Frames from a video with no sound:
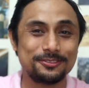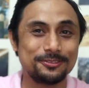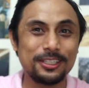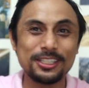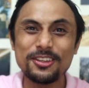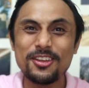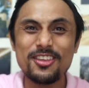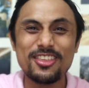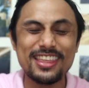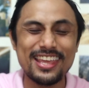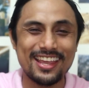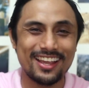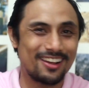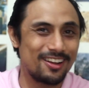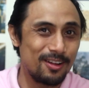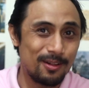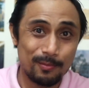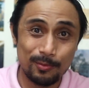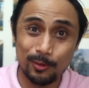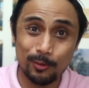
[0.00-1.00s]
What do you think?
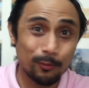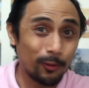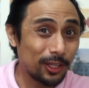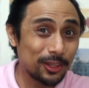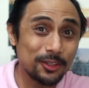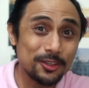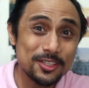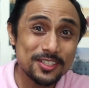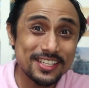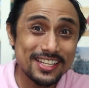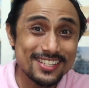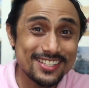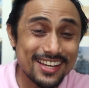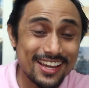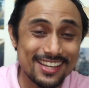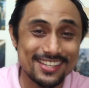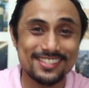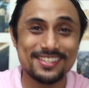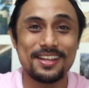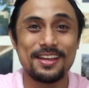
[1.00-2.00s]
What do you
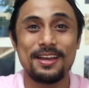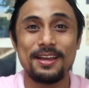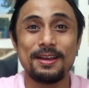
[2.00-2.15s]
suggest?